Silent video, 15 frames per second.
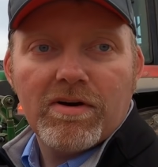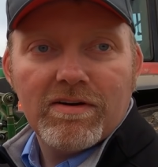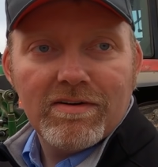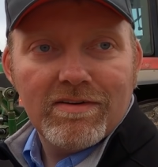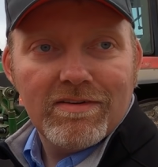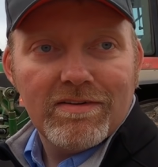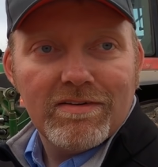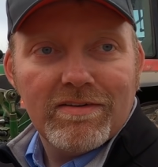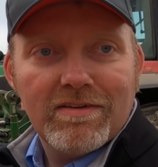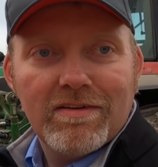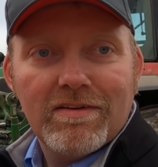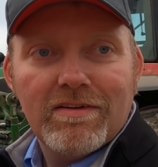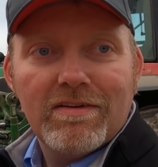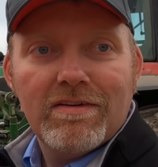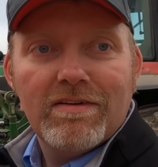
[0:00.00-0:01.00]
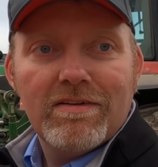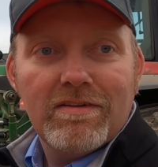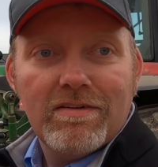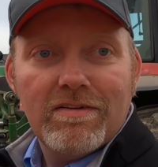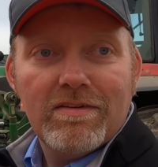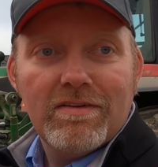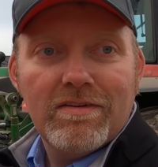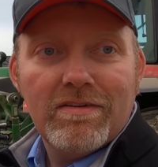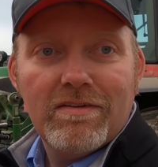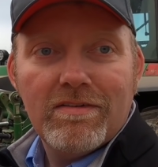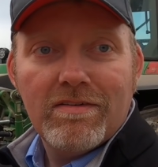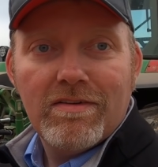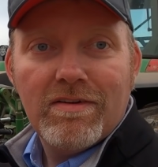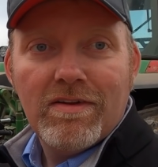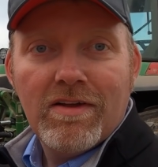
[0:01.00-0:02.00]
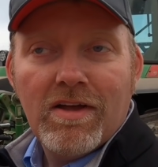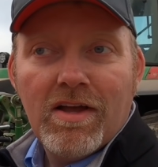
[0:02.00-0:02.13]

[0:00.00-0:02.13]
So you can do it on the fly?